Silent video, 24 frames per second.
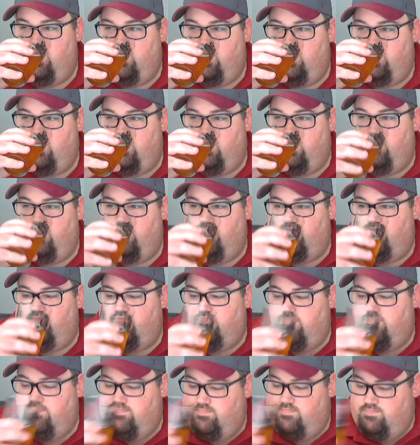
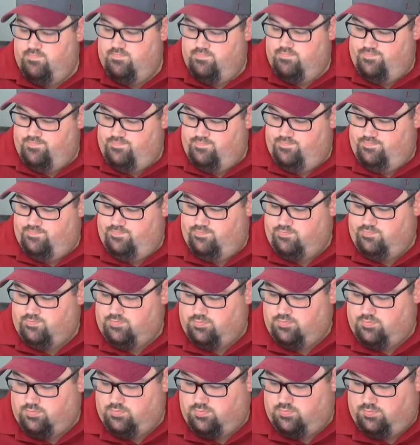
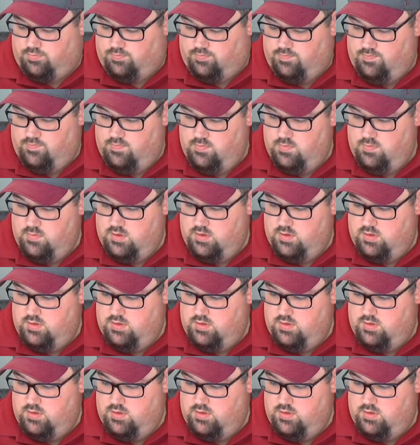Nobody speaks.